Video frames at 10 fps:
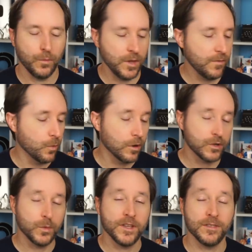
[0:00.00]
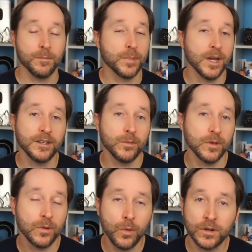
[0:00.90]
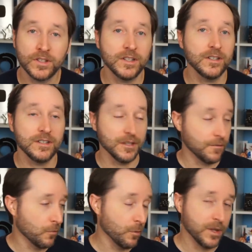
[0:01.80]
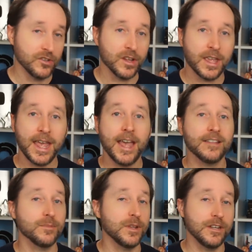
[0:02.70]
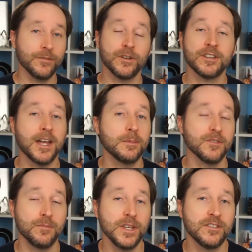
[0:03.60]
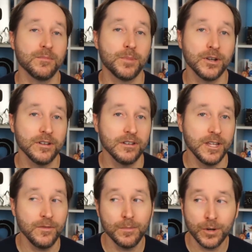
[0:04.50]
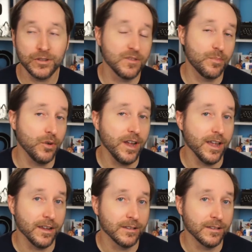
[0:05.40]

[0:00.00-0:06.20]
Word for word: We've worked with and bonded with horses, the aforementioned cats, many different types of beasts of burden, even birds of prey.